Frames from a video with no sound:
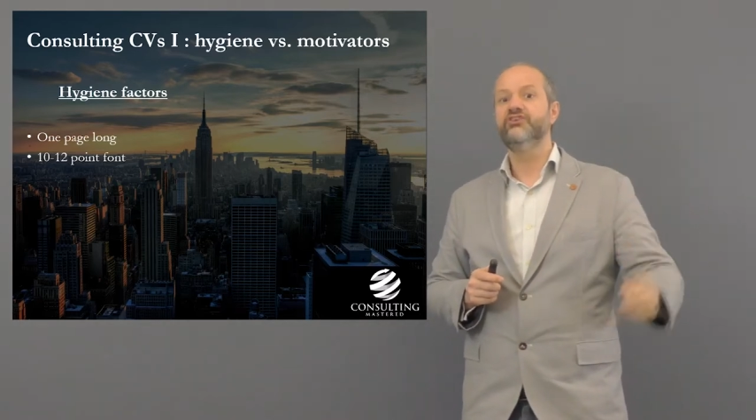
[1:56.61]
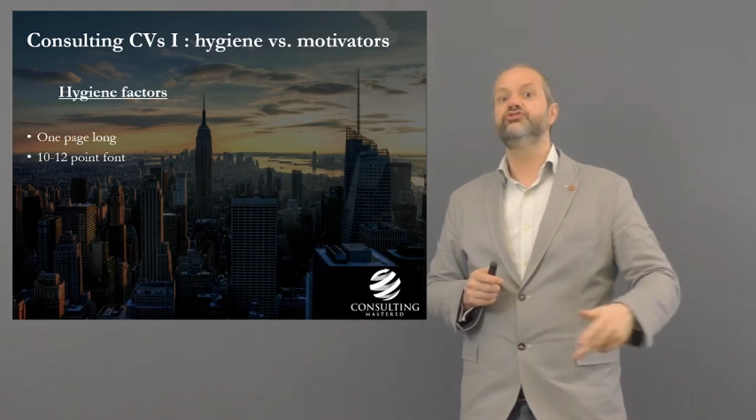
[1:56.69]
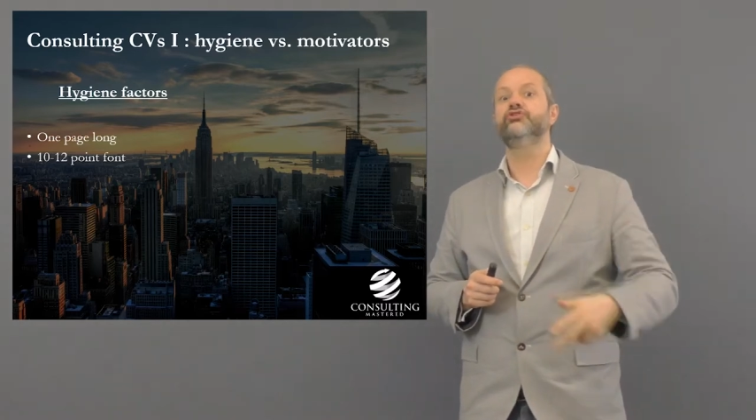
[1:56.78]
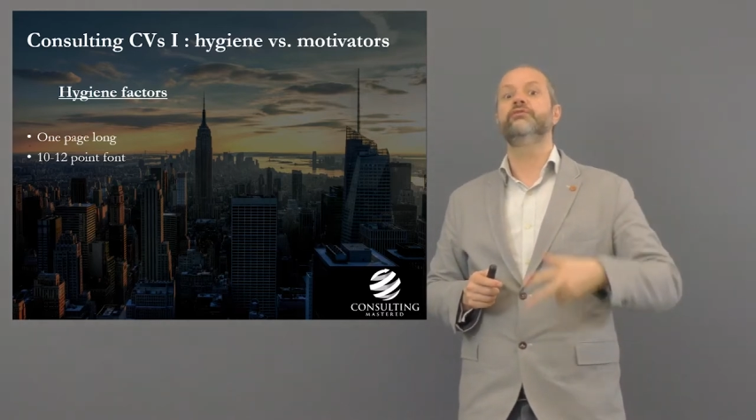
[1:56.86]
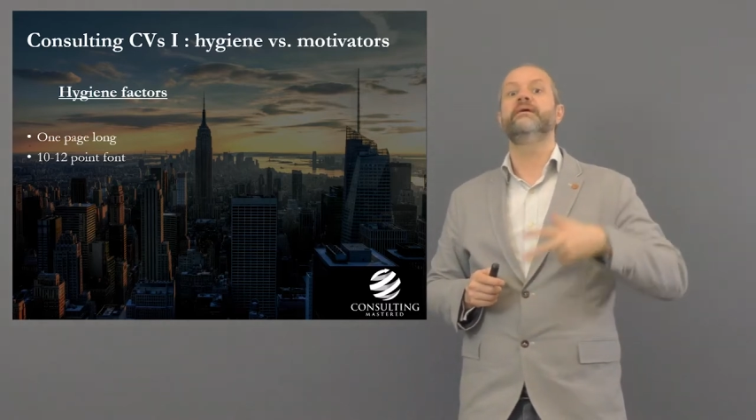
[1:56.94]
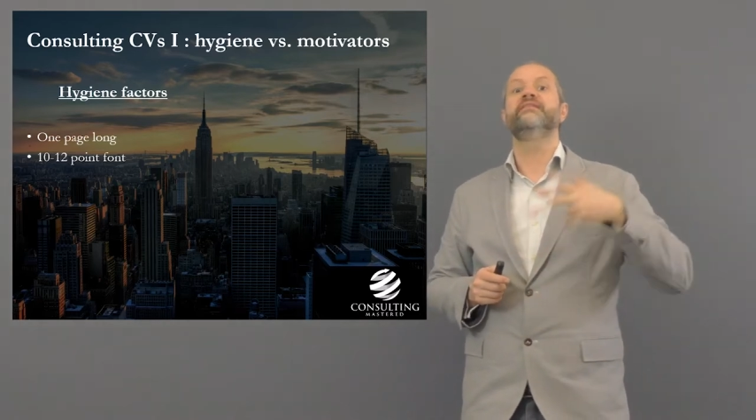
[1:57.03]

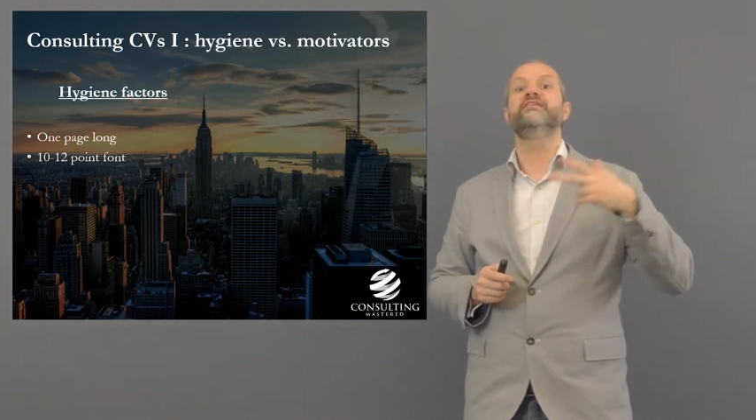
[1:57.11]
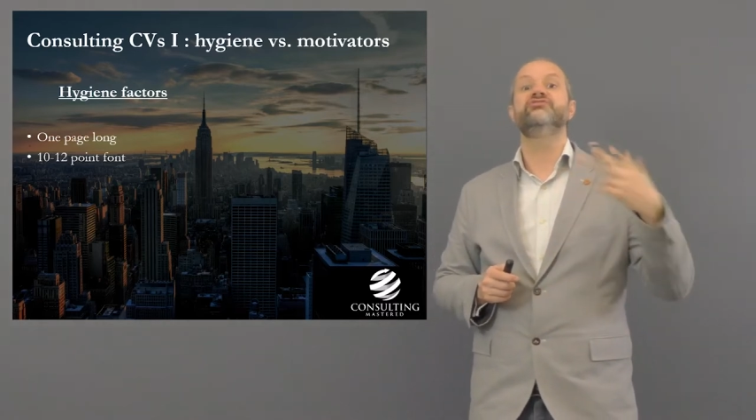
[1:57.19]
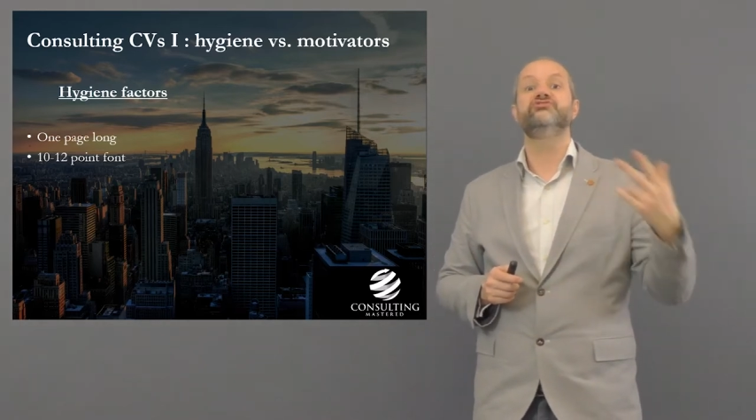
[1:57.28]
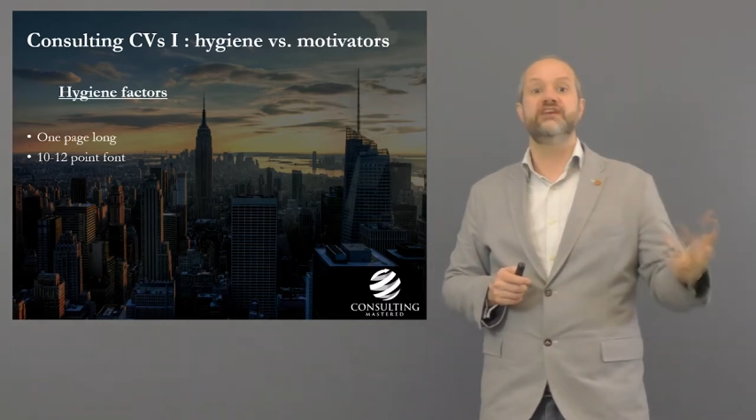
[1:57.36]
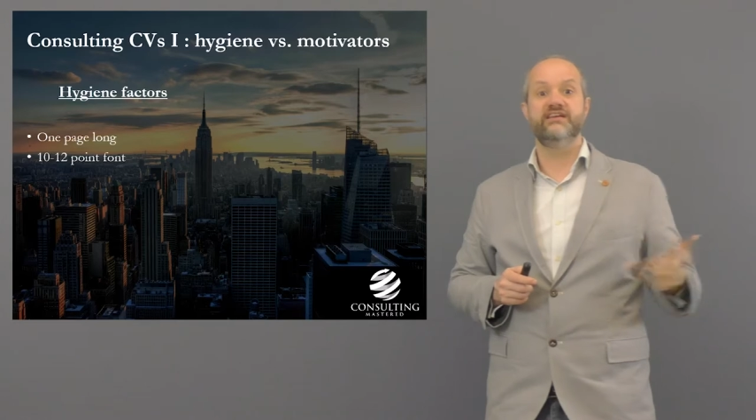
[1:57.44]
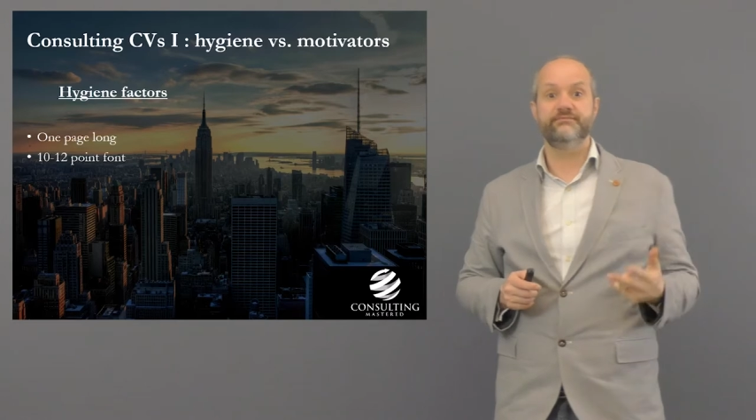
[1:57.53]
talk about the
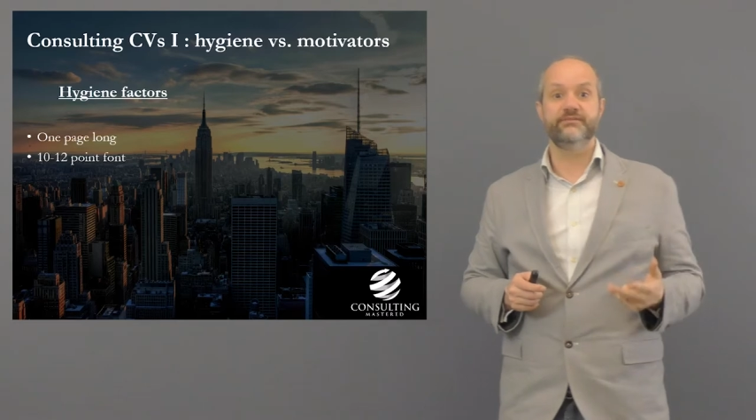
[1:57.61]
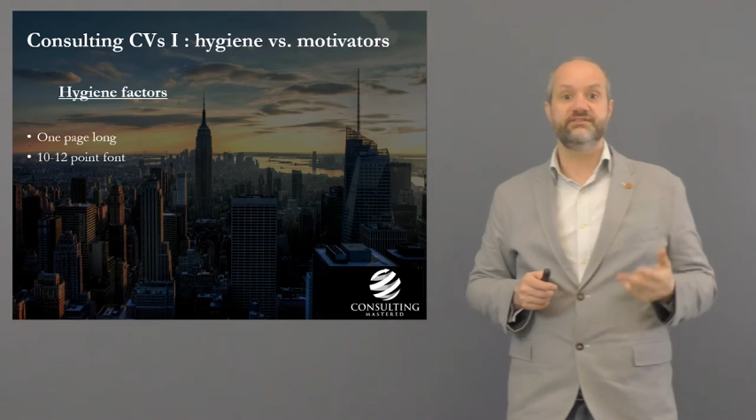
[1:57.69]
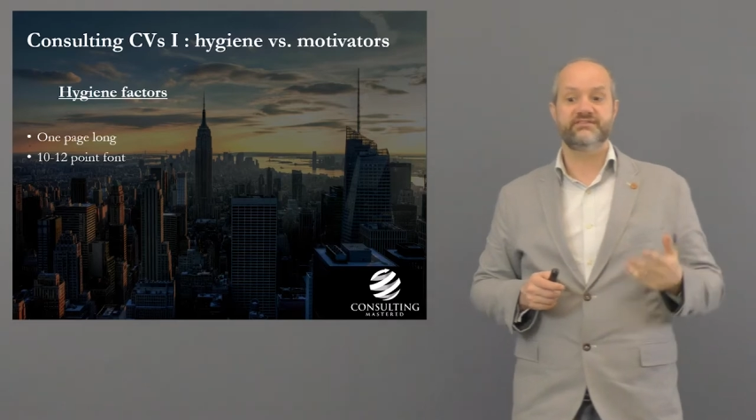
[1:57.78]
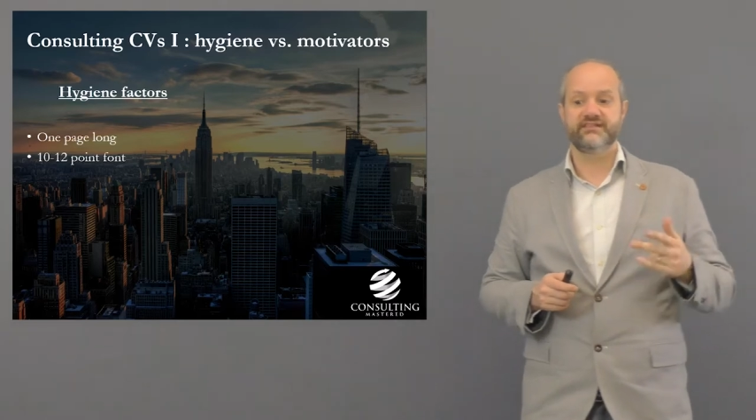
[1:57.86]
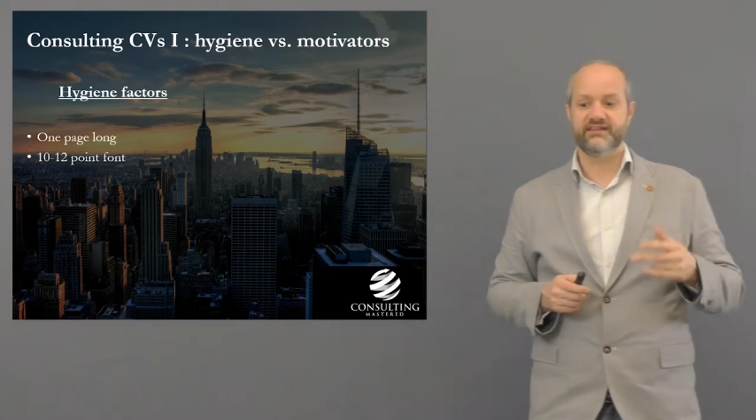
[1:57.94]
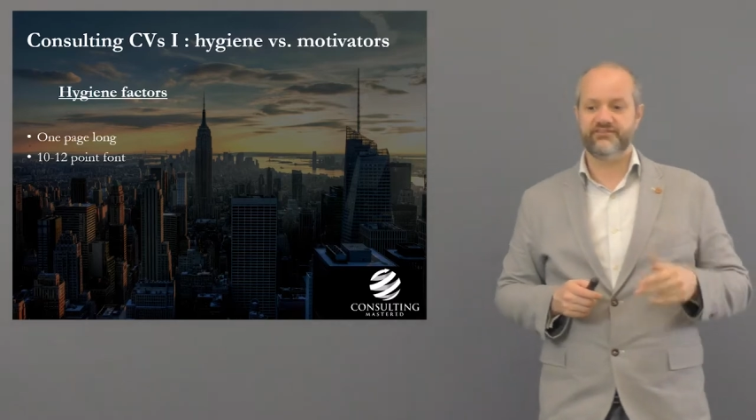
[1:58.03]

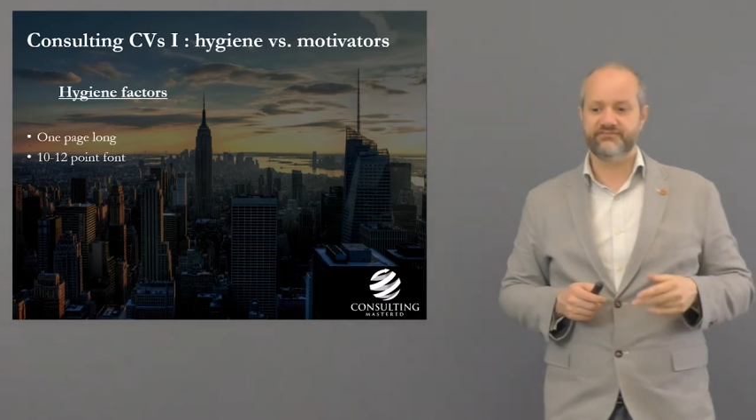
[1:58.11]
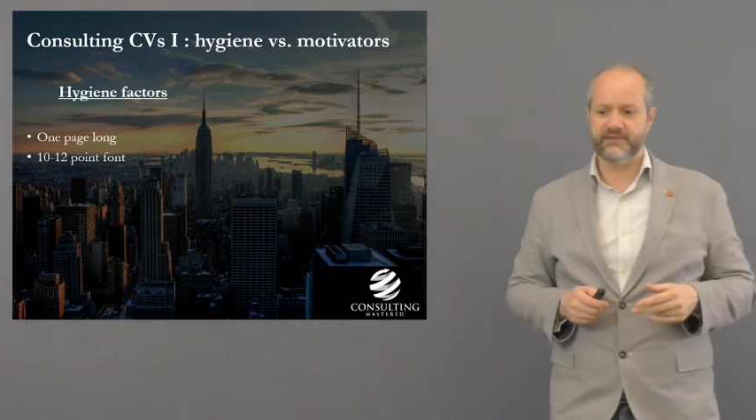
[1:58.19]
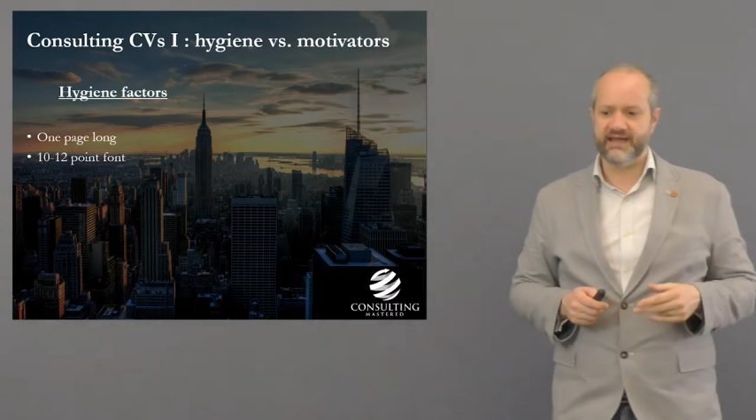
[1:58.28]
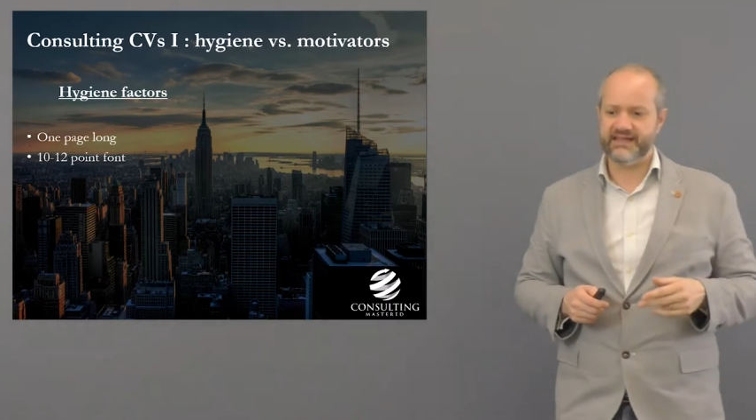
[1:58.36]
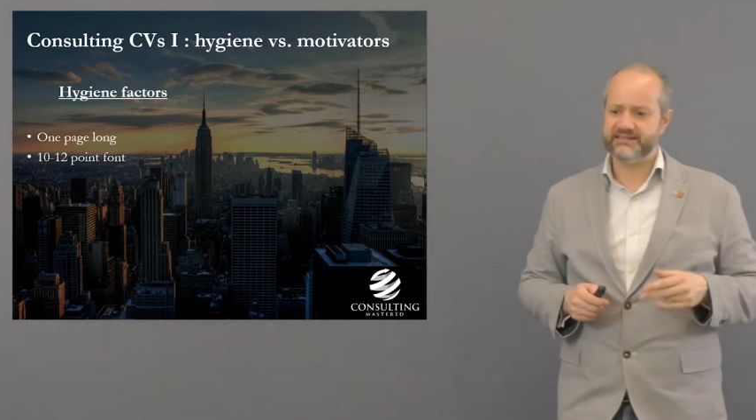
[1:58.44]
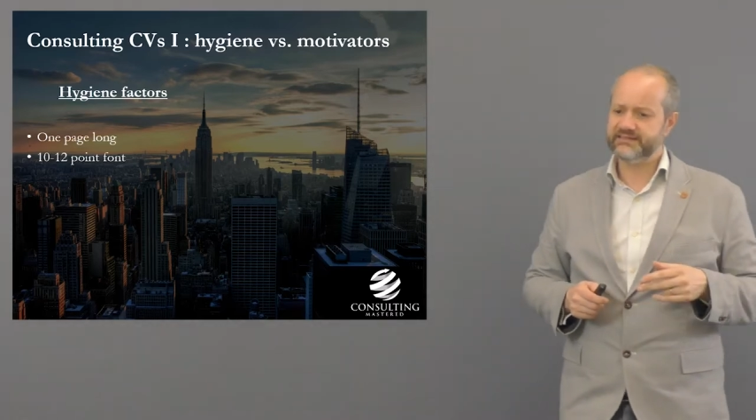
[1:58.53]
achievements that you've
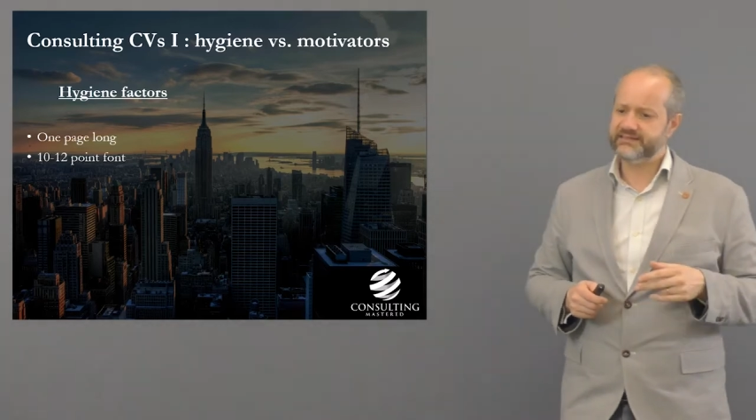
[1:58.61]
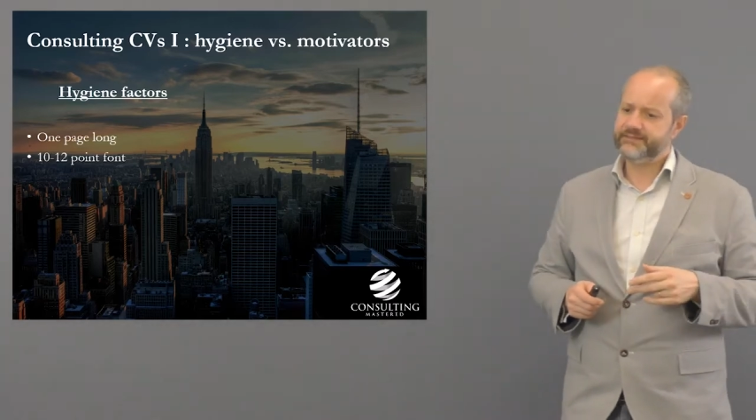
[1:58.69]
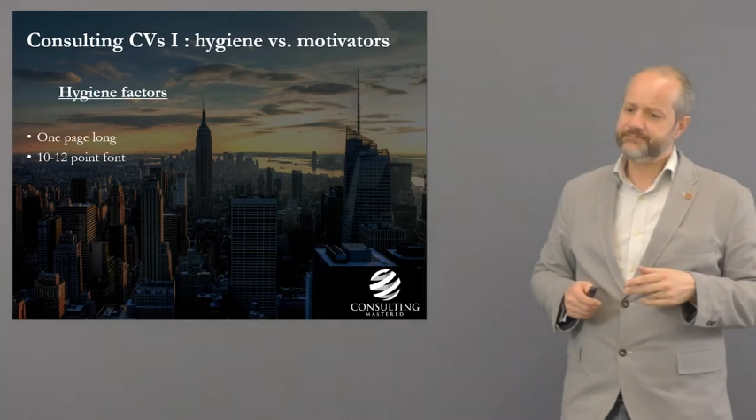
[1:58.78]
made.